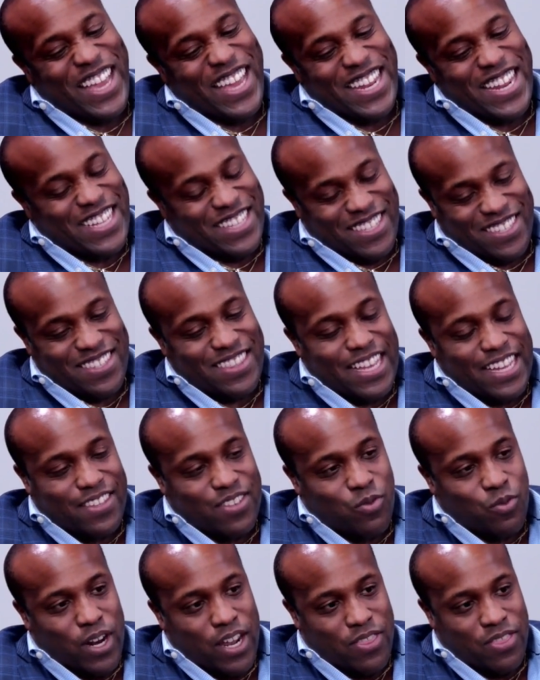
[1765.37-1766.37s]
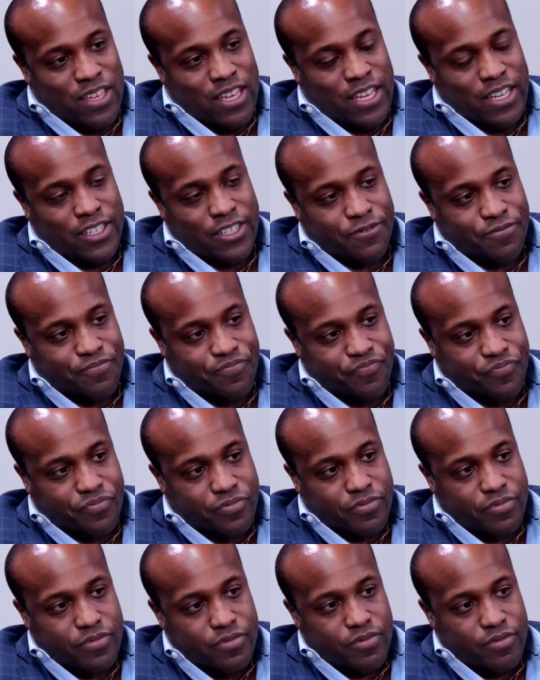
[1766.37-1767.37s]
And that's that's what I think
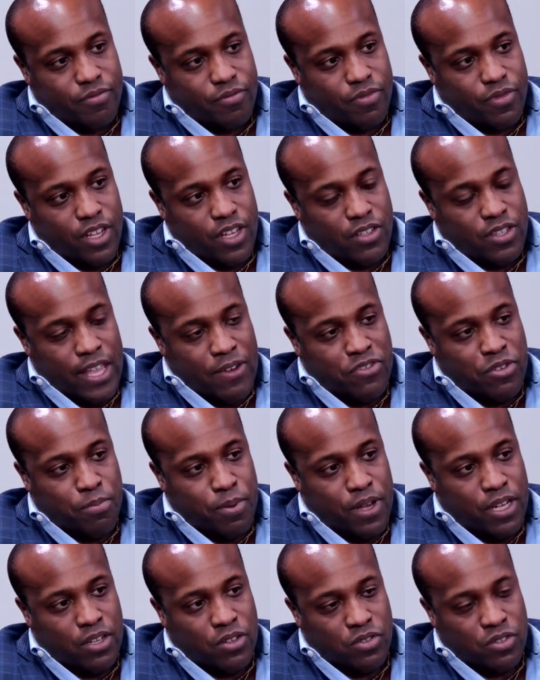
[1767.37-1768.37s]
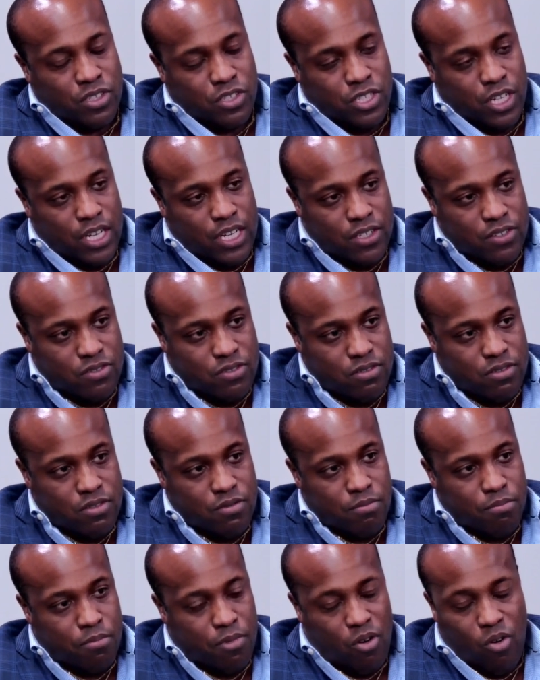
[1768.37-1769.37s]
Dave Chappelle does
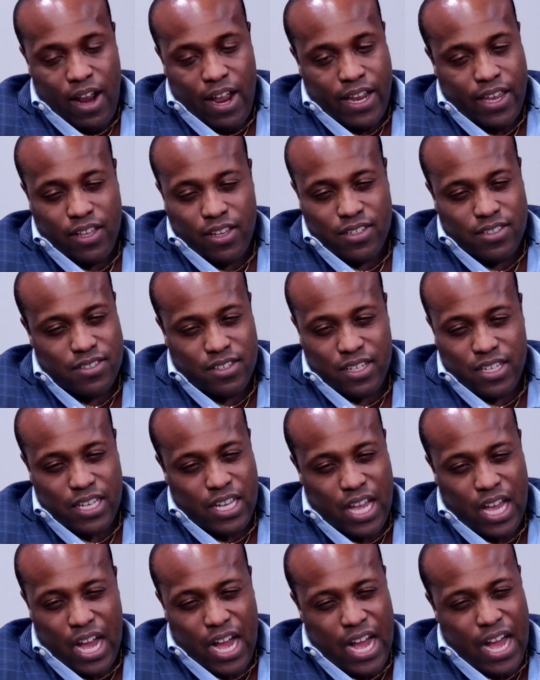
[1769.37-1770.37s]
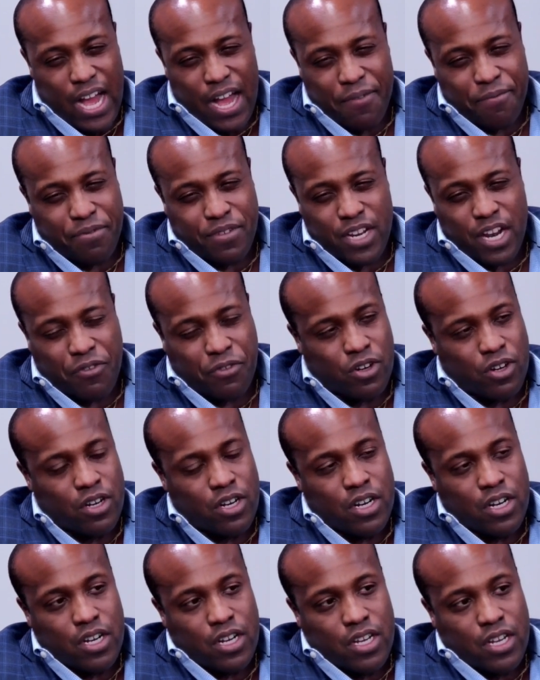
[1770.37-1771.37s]
miraculously. I, yes. I've
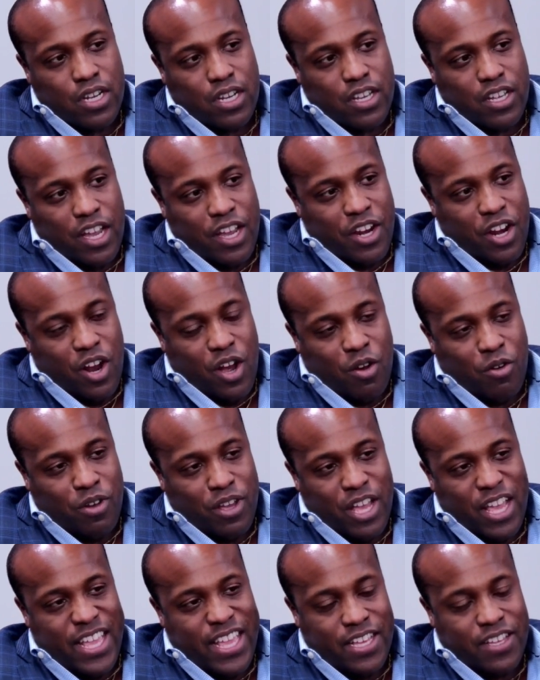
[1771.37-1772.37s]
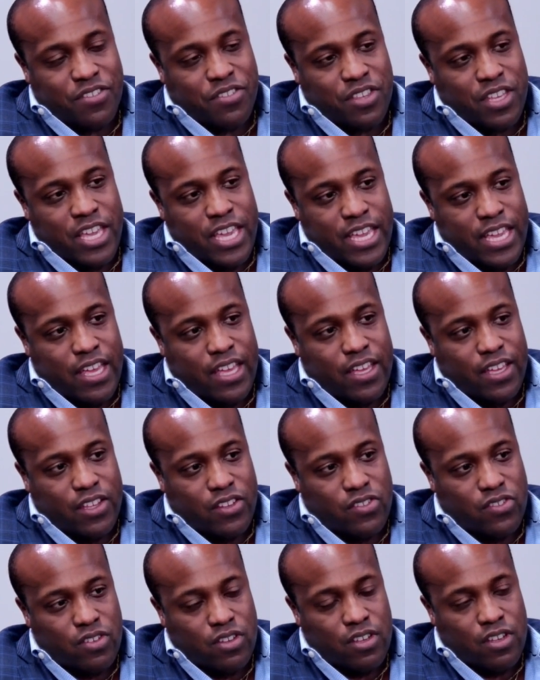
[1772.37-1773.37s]
never, you know, he's he
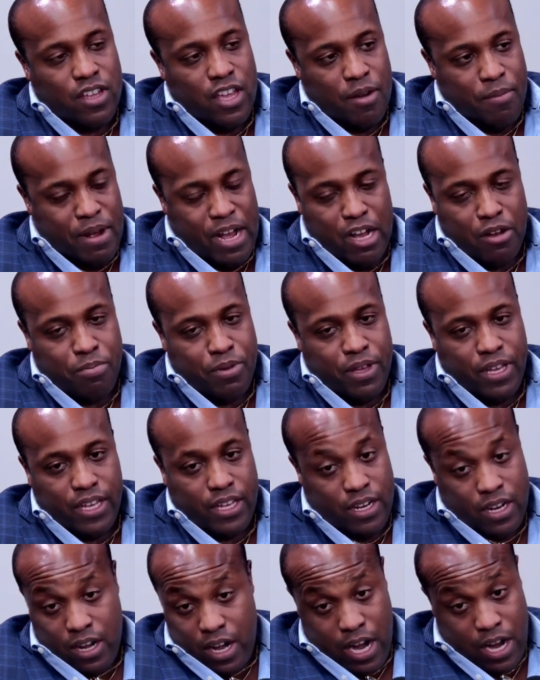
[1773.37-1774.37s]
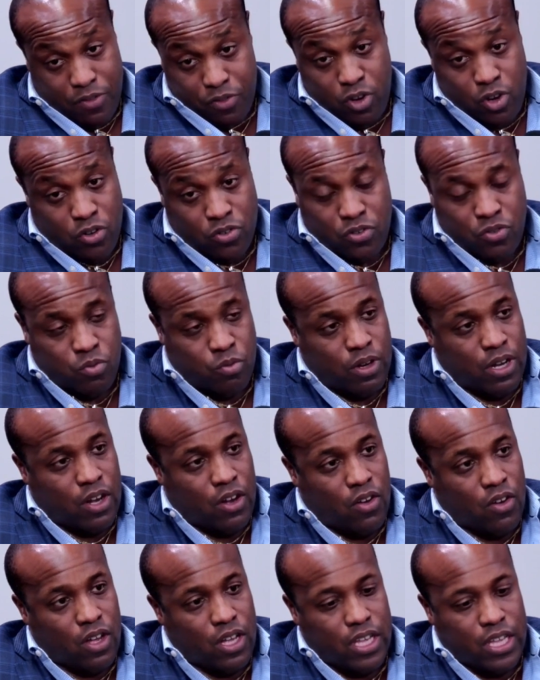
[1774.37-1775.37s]
is, in my opinion, and not yours as
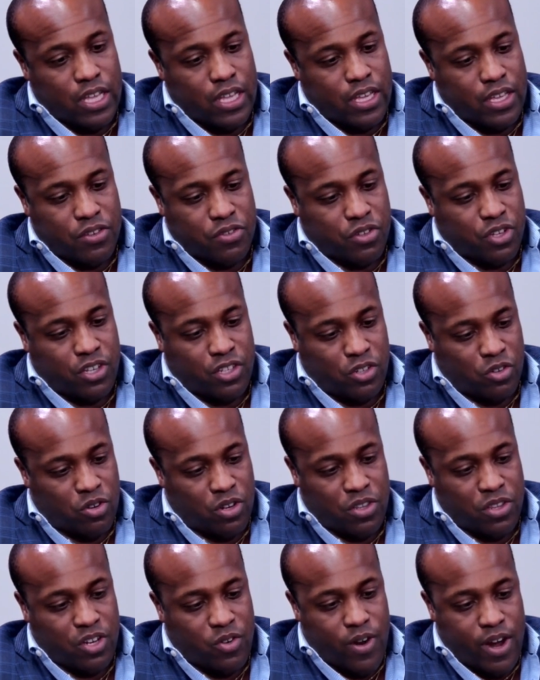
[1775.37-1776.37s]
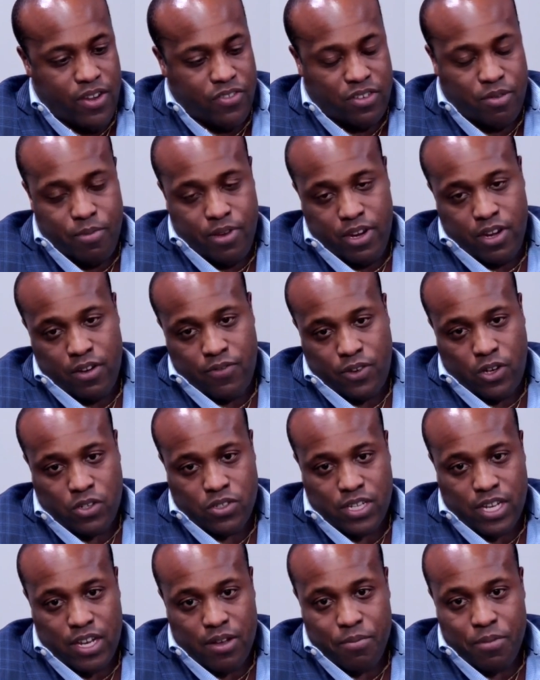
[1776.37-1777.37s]
well, he's clearly the greatest comedian of
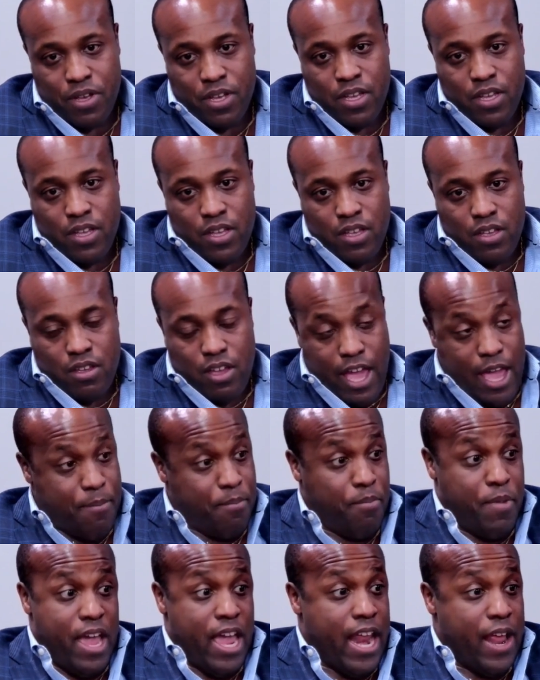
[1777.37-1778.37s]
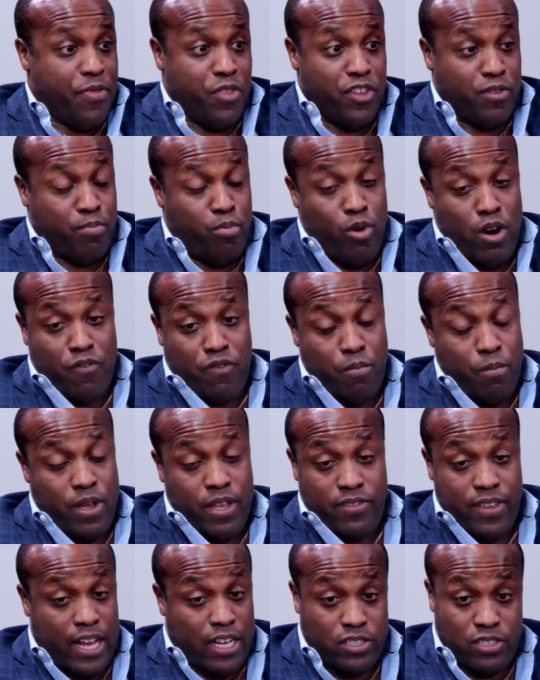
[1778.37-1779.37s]
all time. And and at this point for
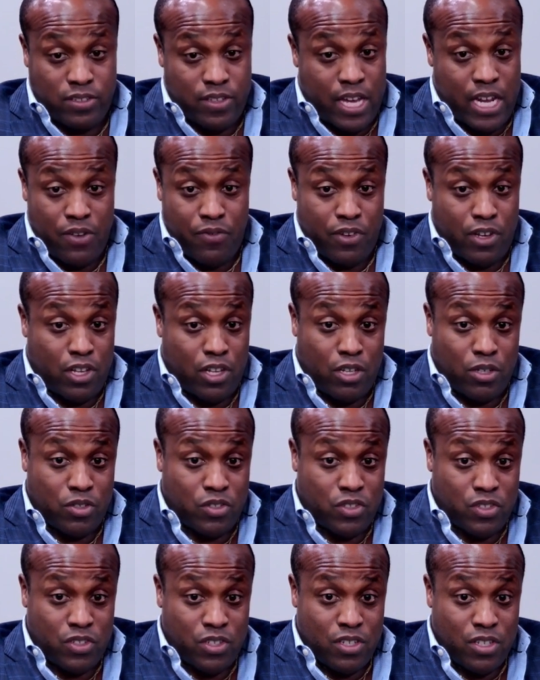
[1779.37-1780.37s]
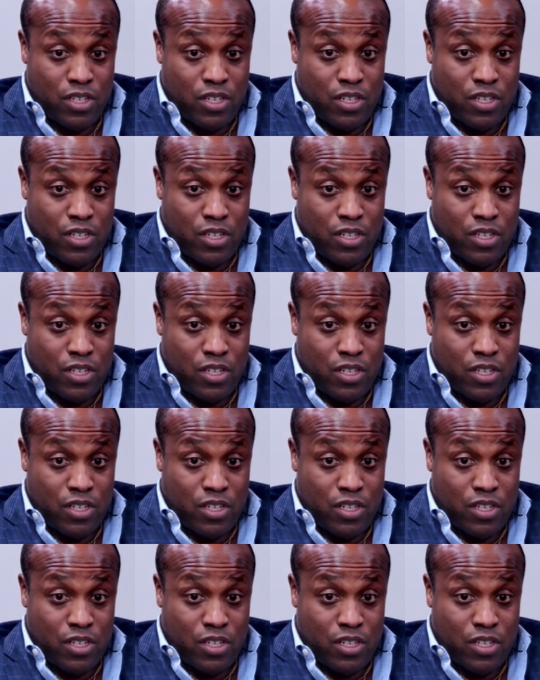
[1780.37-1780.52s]
me, it's actually not even close.